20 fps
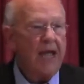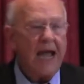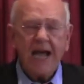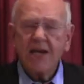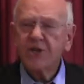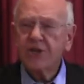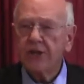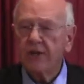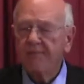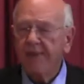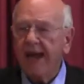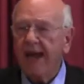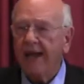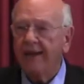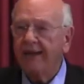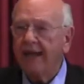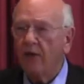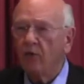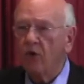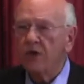That's the
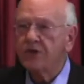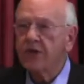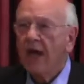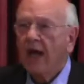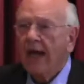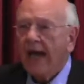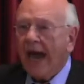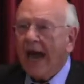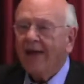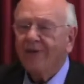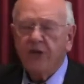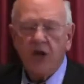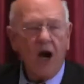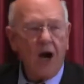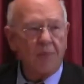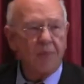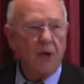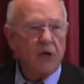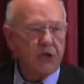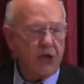man that was had
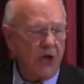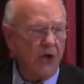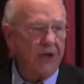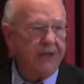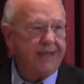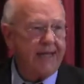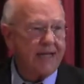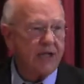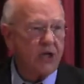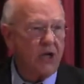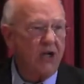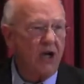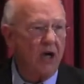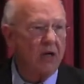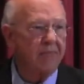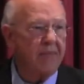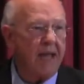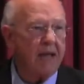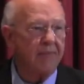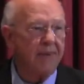the opportunity as a
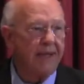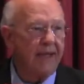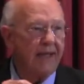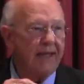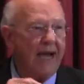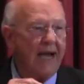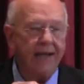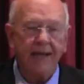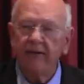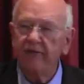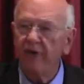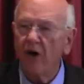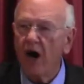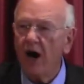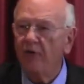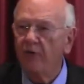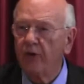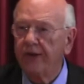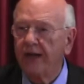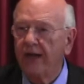young man, but he got
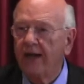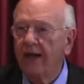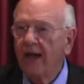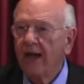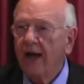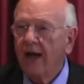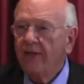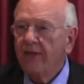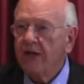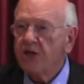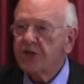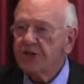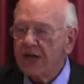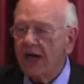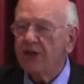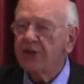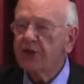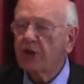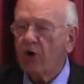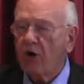involved with the, the
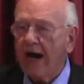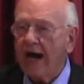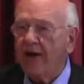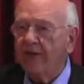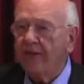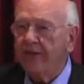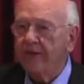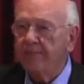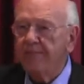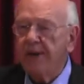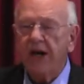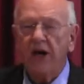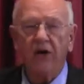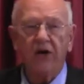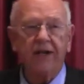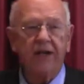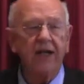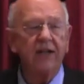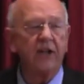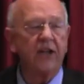suds crowd and the
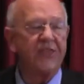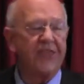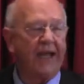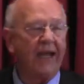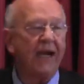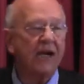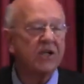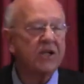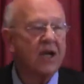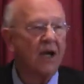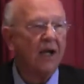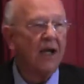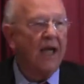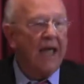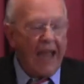beer and other things.